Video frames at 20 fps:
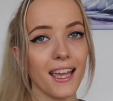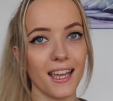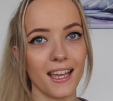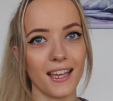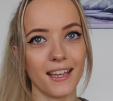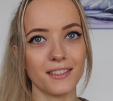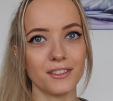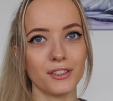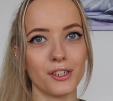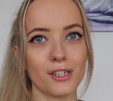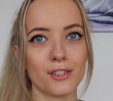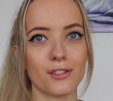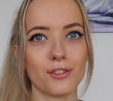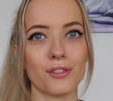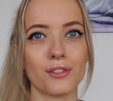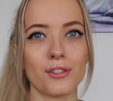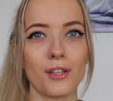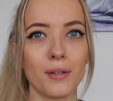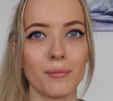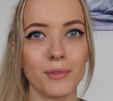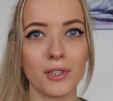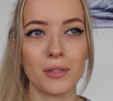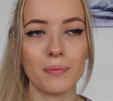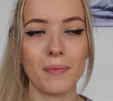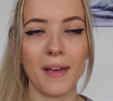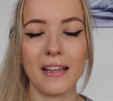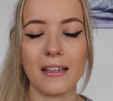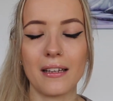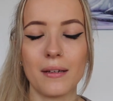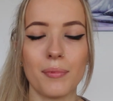it looked so much
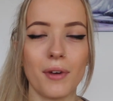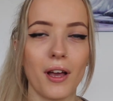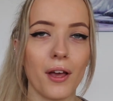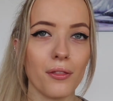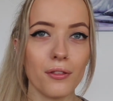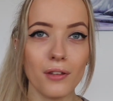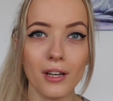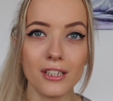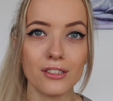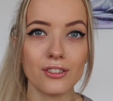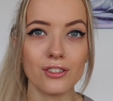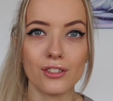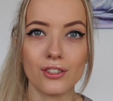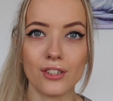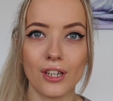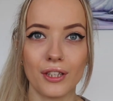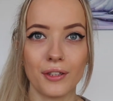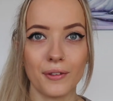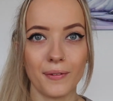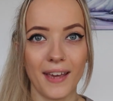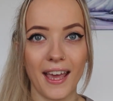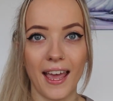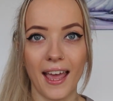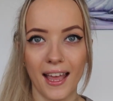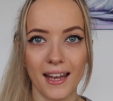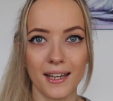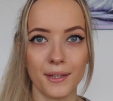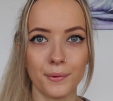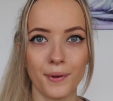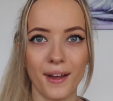better, but I thought I'd just show you it
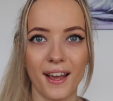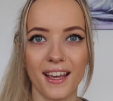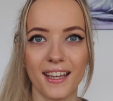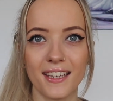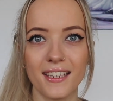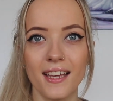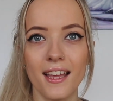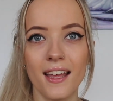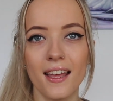anyway.